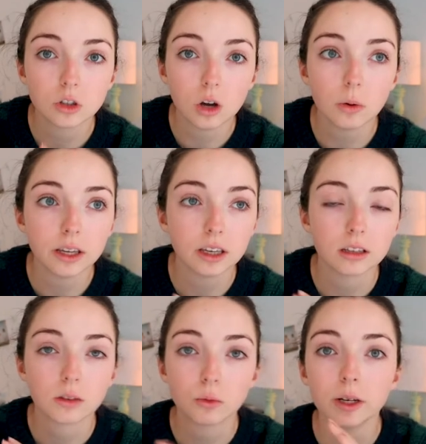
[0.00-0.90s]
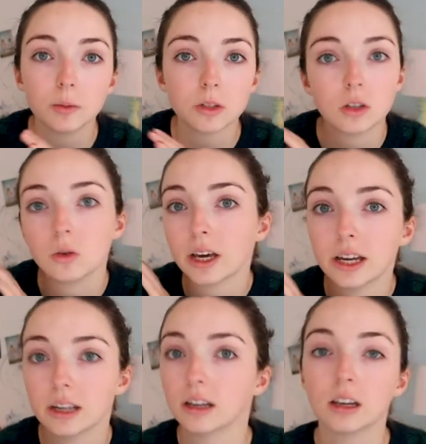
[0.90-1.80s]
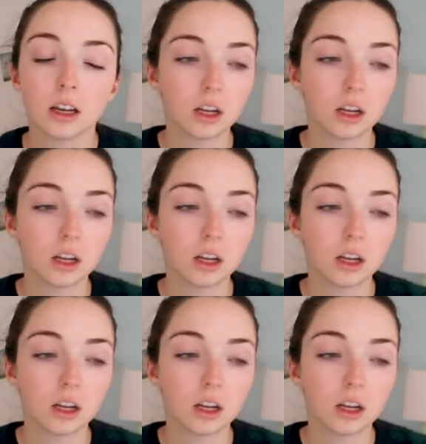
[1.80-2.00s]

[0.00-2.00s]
and going and the freedoms that you get and